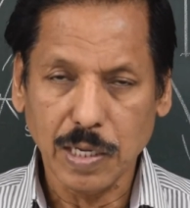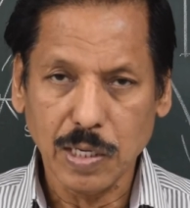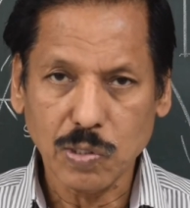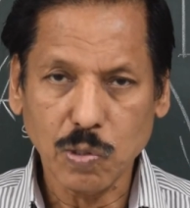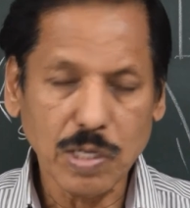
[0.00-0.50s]

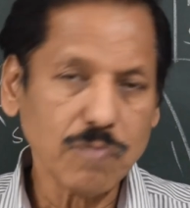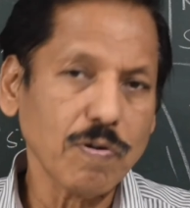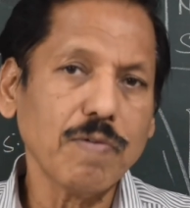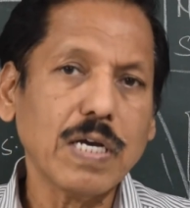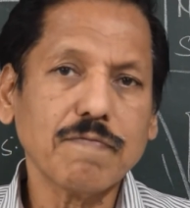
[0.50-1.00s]
So this way
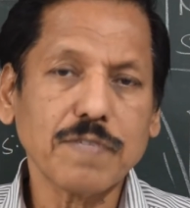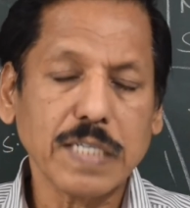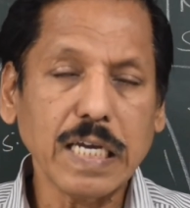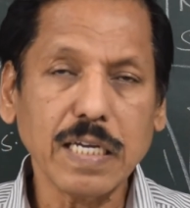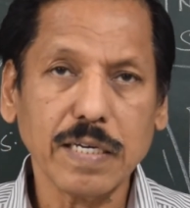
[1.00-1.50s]
we have
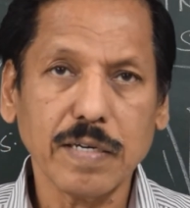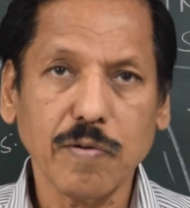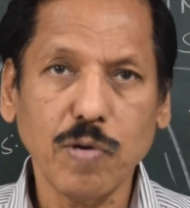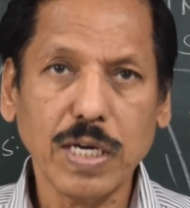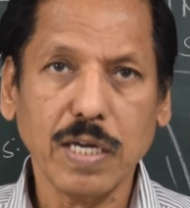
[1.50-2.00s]
seen,
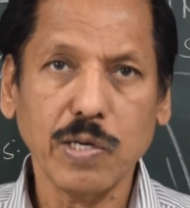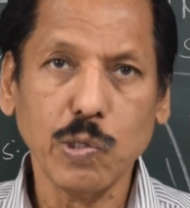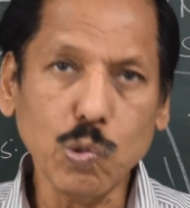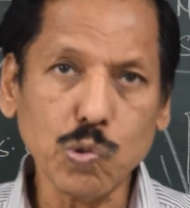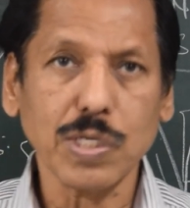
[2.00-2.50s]
we can
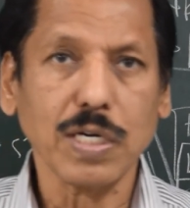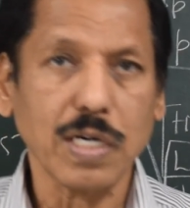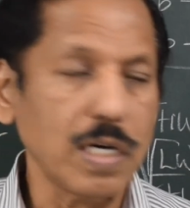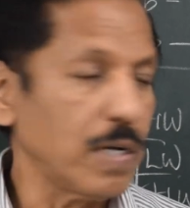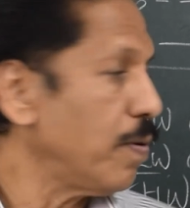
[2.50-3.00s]
use the
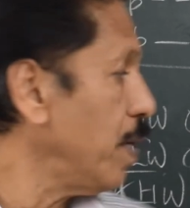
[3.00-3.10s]
curve